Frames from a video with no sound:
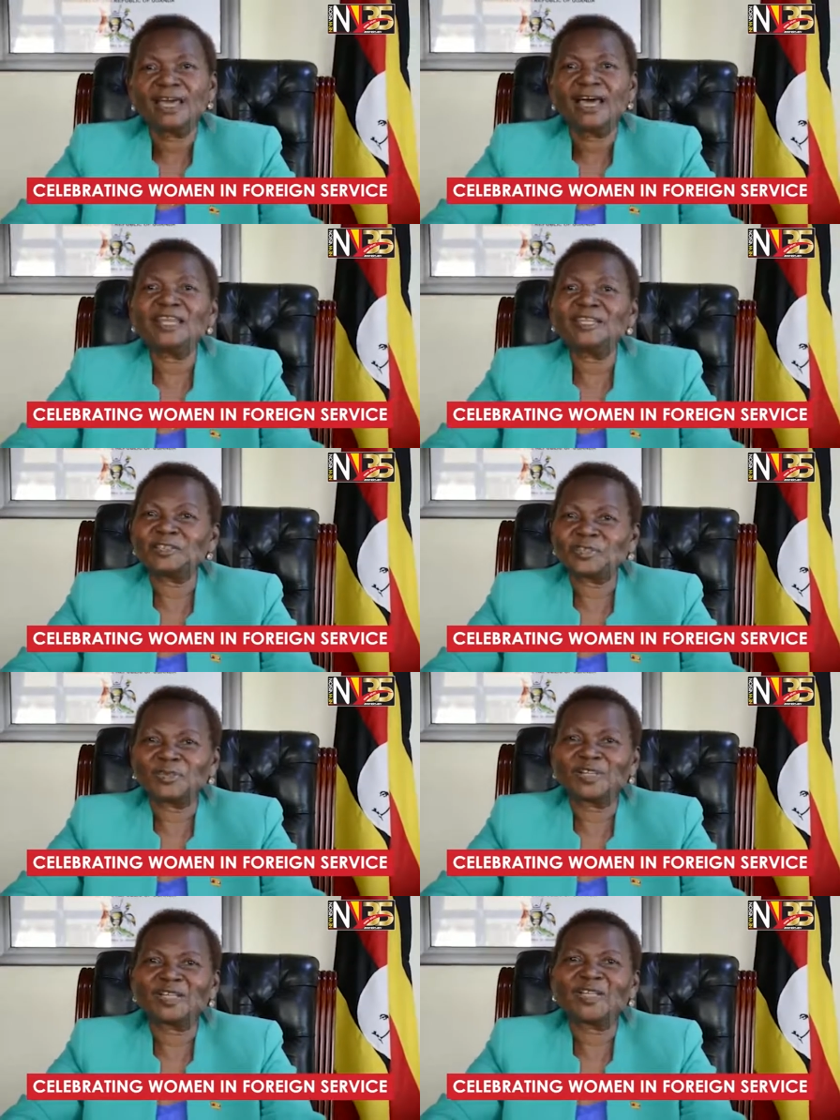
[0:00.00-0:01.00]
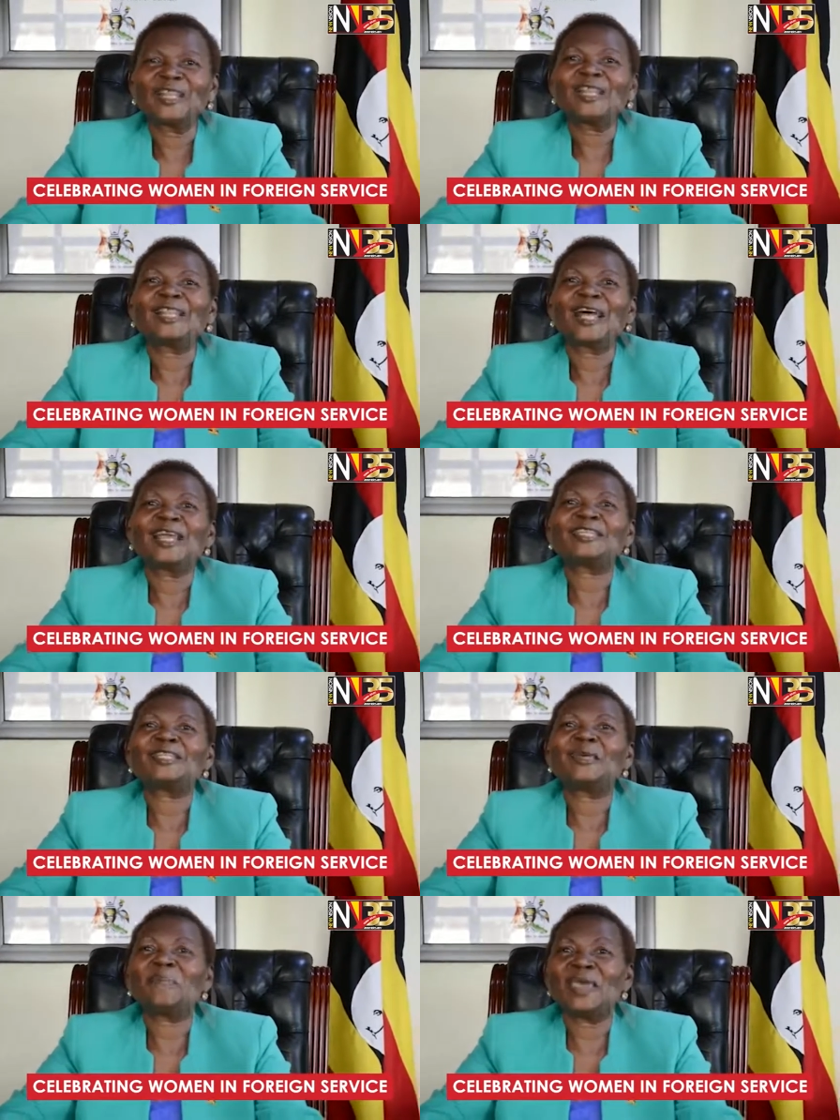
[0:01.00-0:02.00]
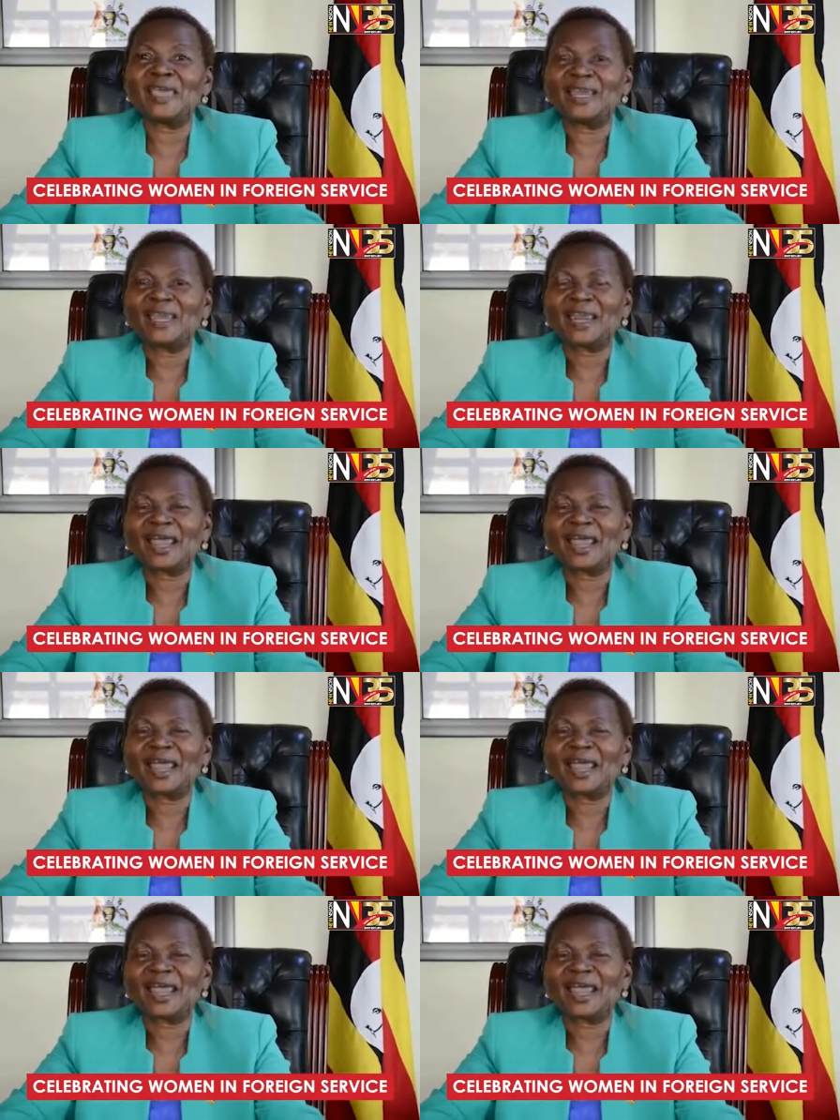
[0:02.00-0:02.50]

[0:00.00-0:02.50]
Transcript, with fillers: and ensure that the men